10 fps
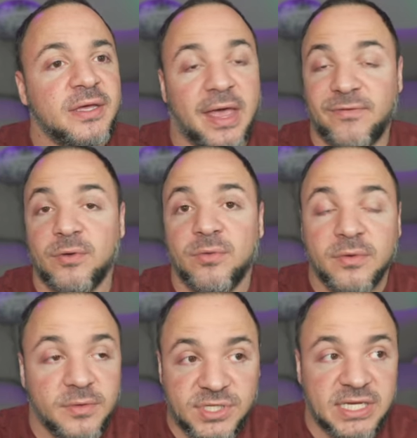If you
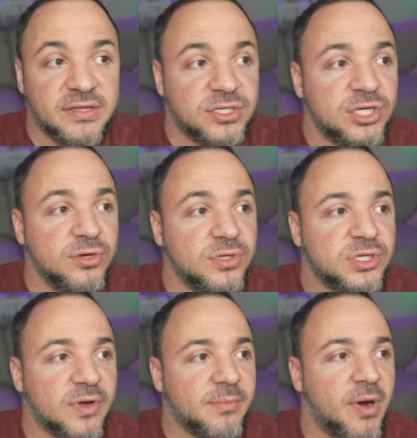see the
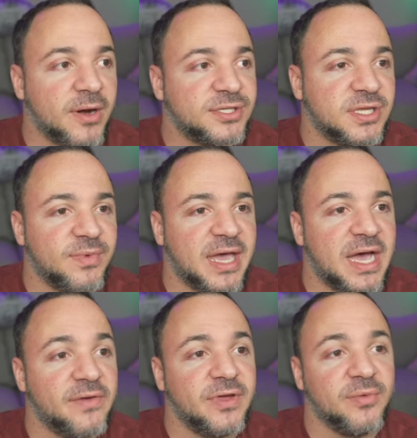toString parts that we
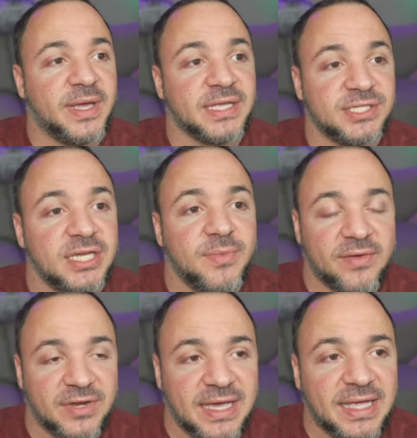have here, we can see we have
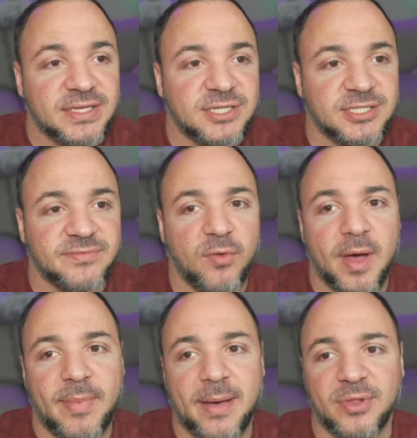an instance of a
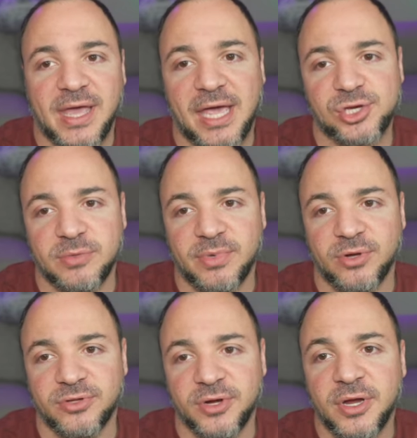web application
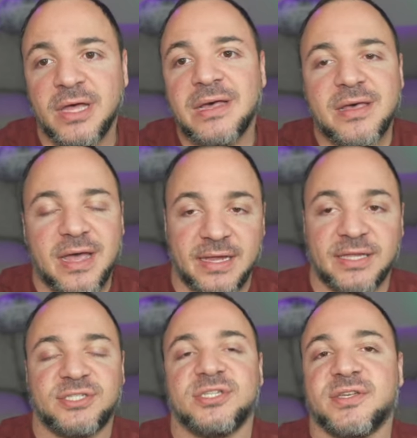builder, an
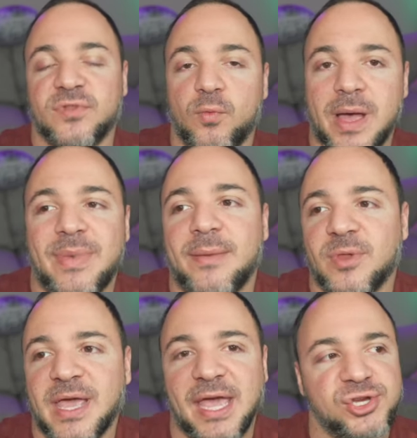instance of the web
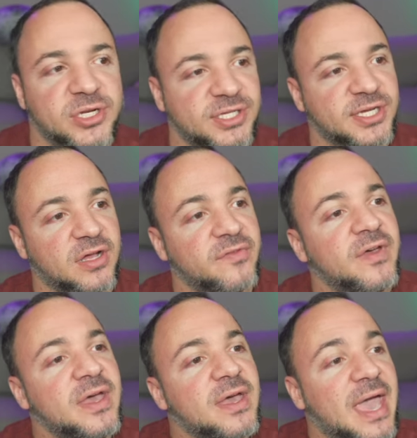application itself,
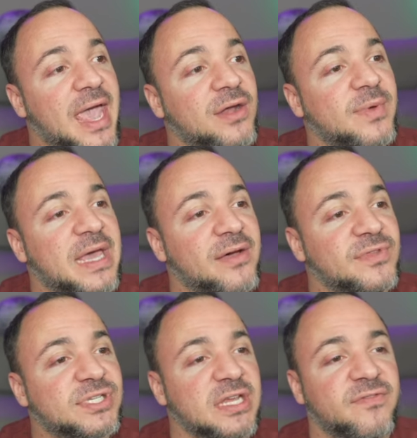and we have
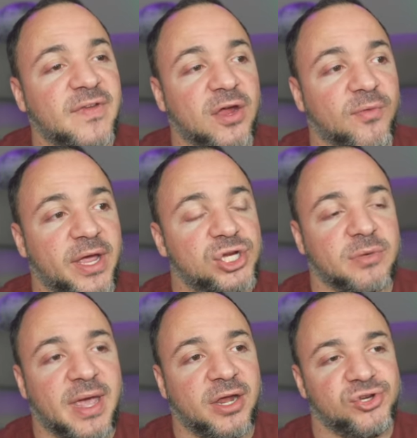this configuration
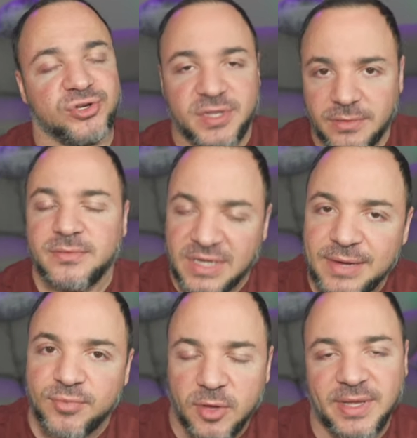manager that
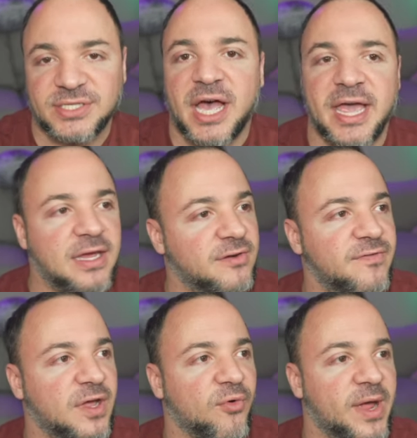implements
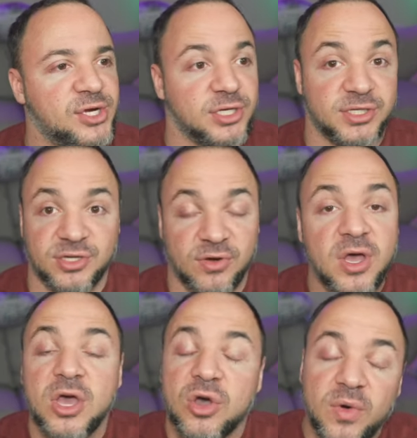iConfiguration. So
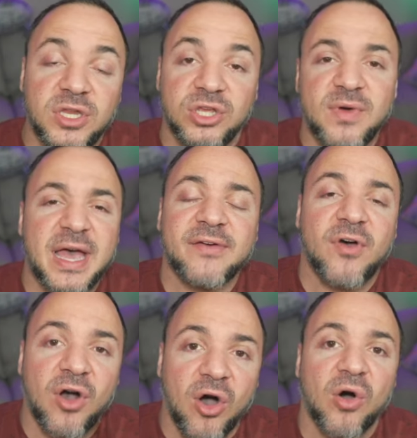we do have
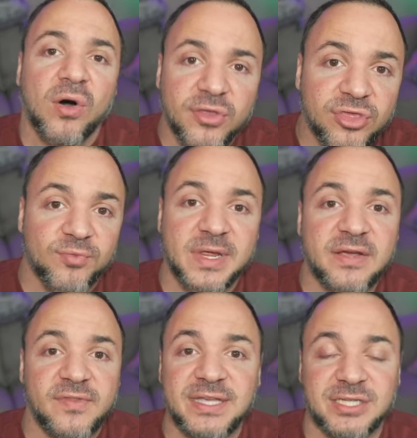all three
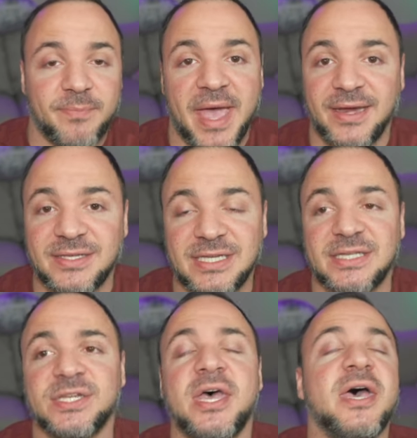of these
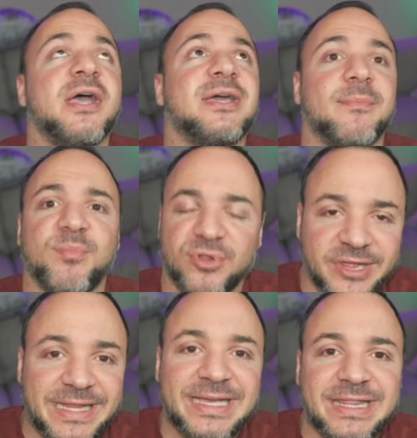dependencies
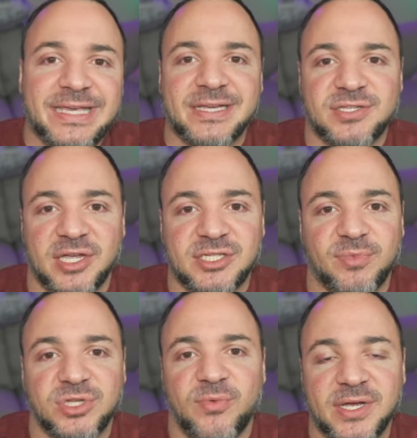completely accessible
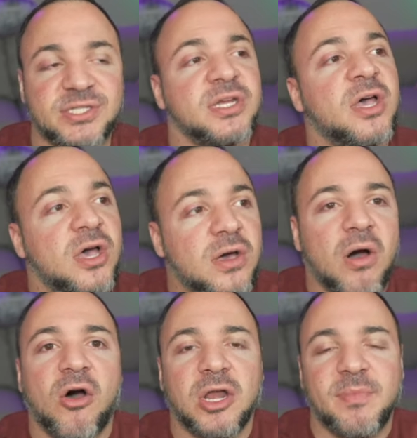to us
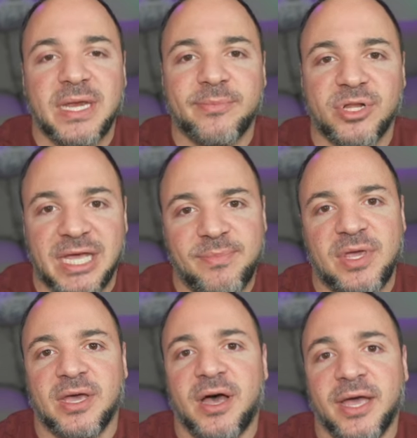on a minimal
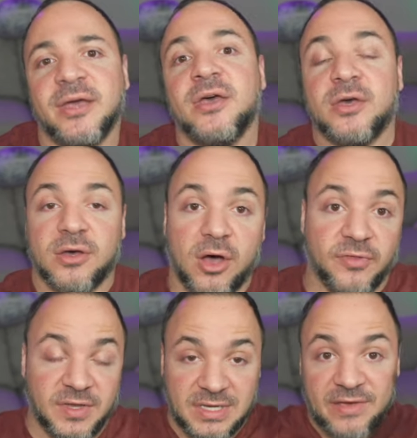API on
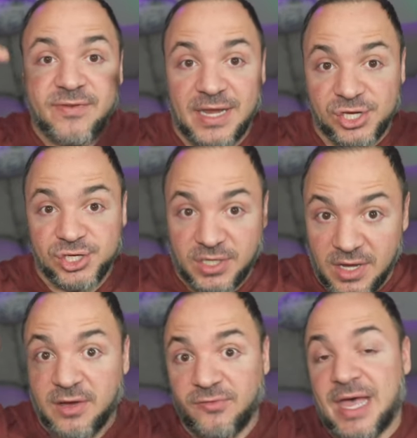the definition
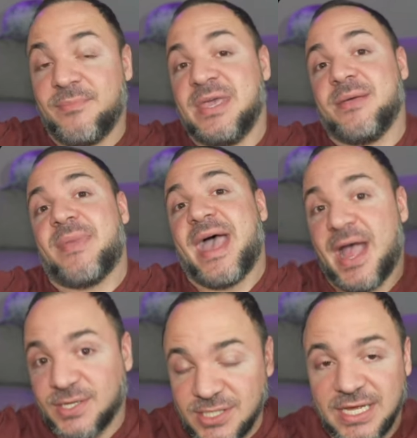of that being
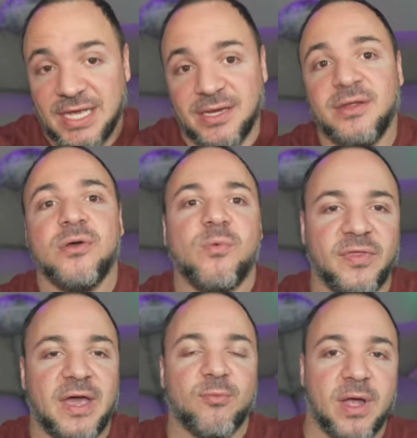passed in when
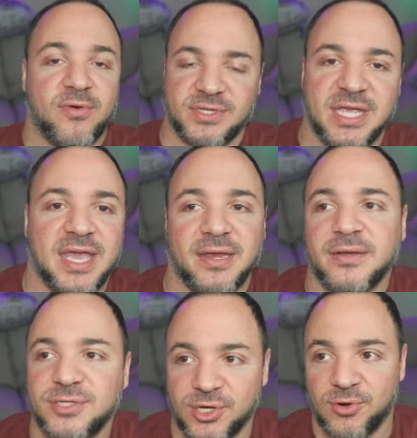that route is hit.
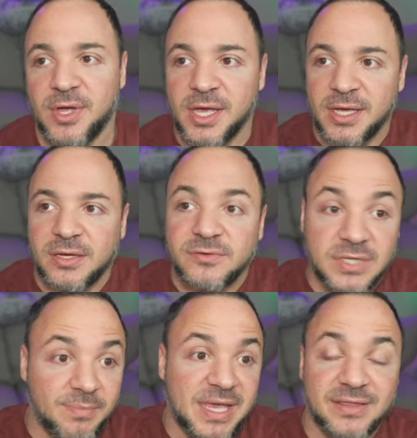So to
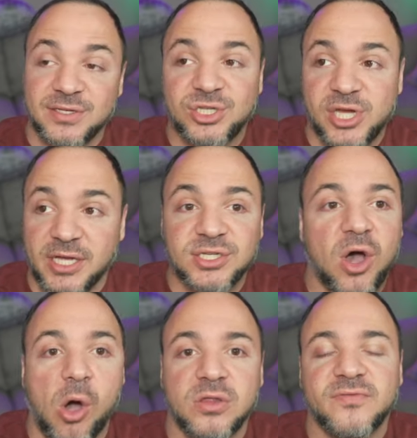me, this checks
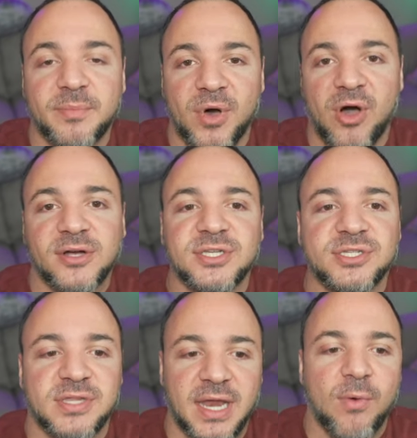all of the boxes
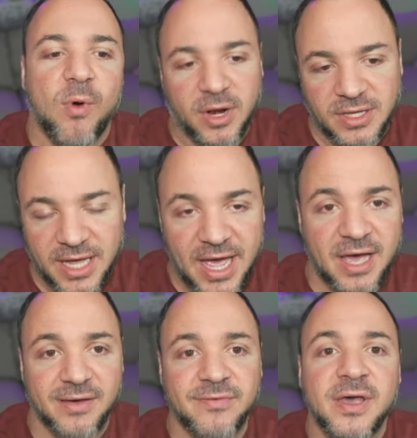that I want it to
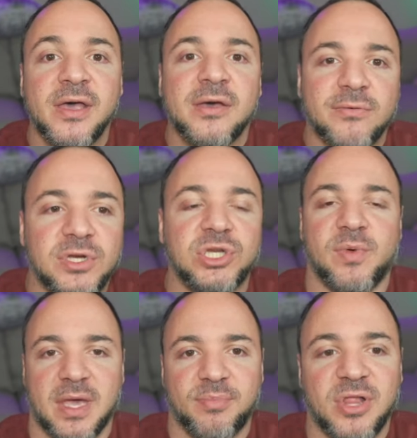have when
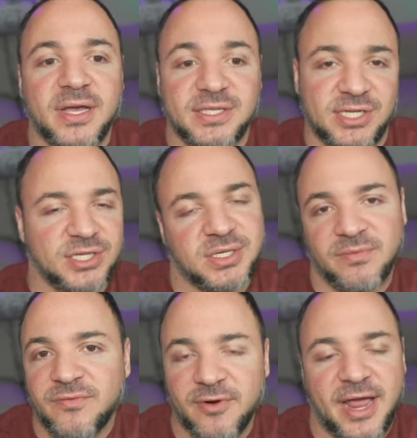doing a plugin system
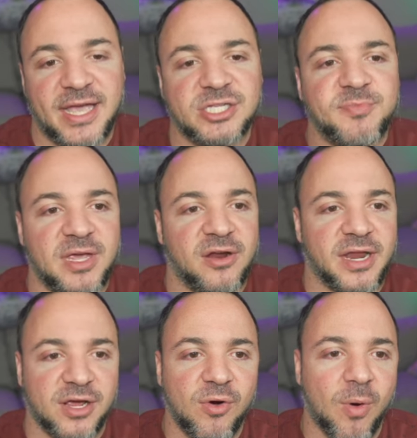for
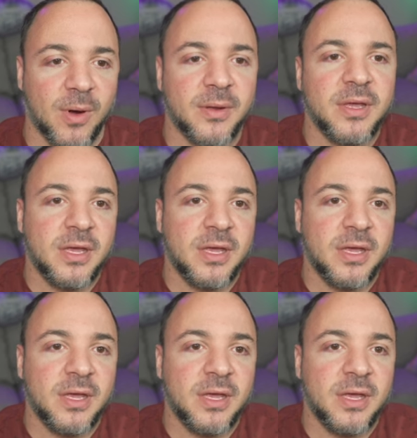ASP.NET Core.